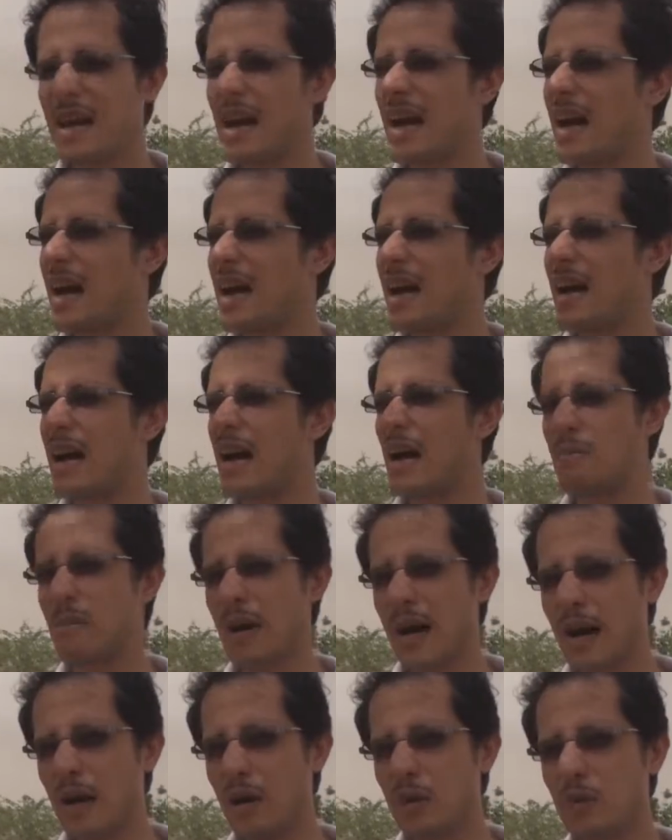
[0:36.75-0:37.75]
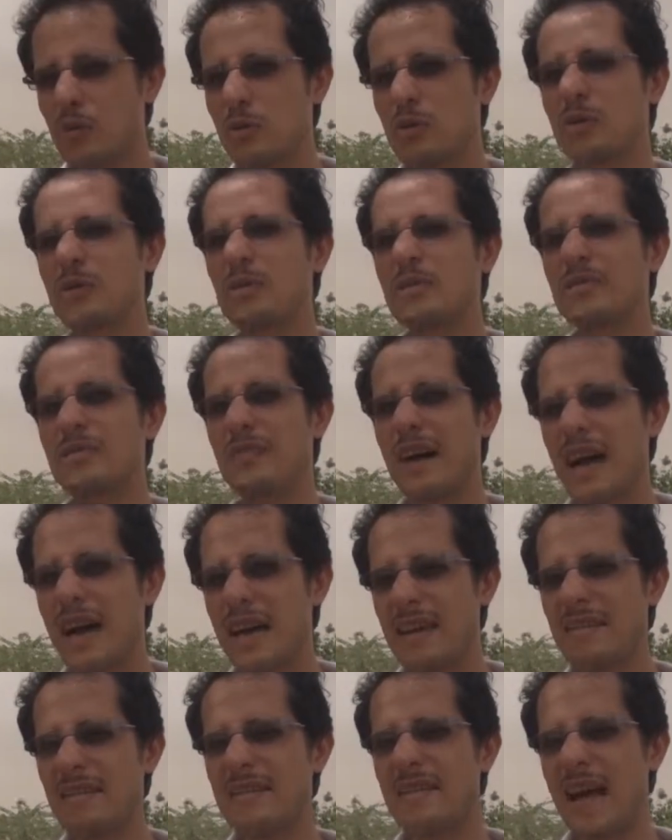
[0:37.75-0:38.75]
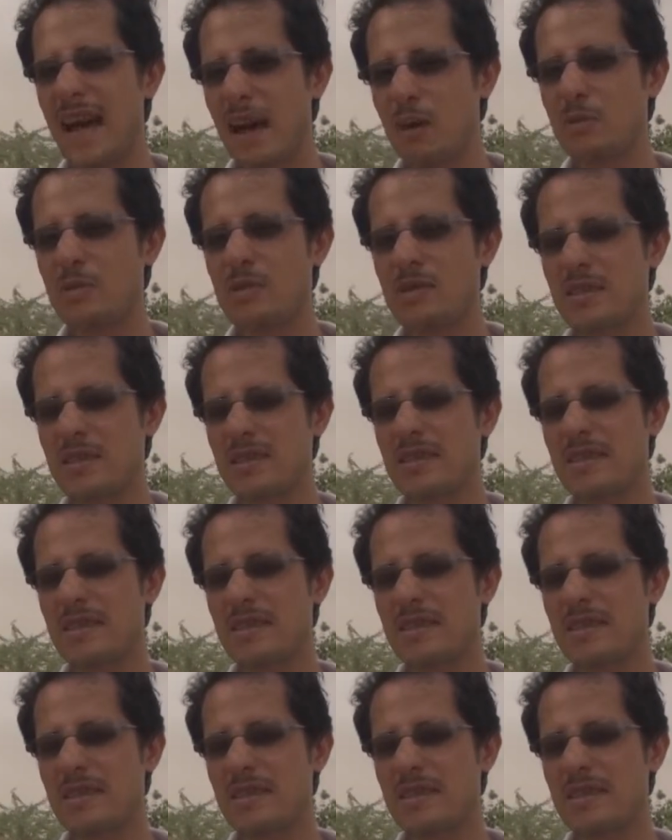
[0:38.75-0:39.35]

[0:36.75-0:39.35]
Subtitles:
About 5,000